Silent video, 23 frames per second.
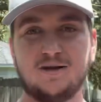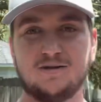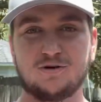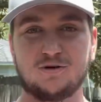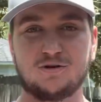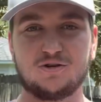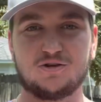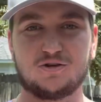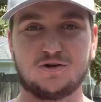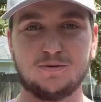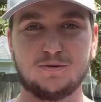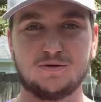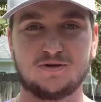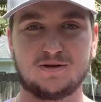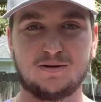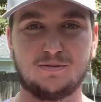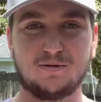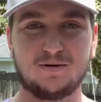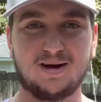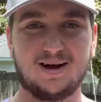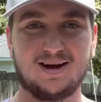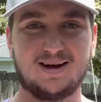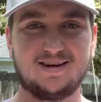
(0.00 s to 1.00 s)
So just super
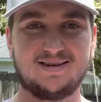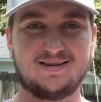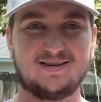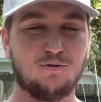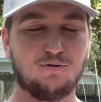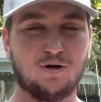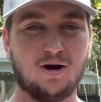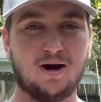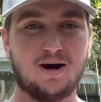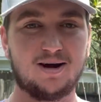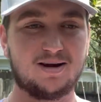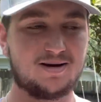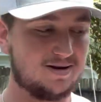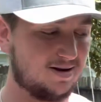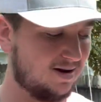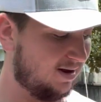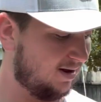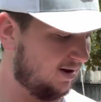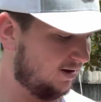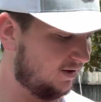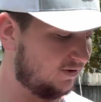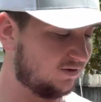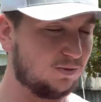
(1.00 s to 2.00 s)
simple, guys. Rod,
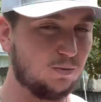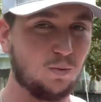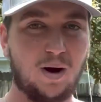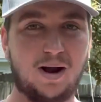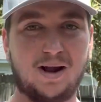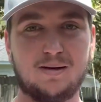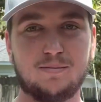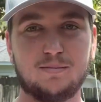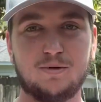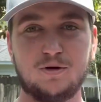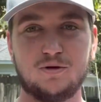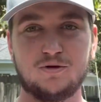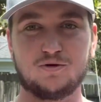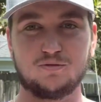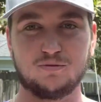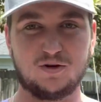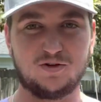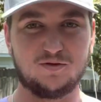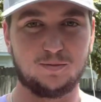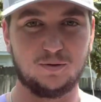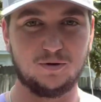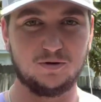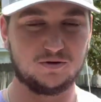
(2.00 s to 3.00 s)
some wading boots,
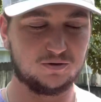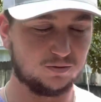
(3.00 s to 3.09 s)
reef boots,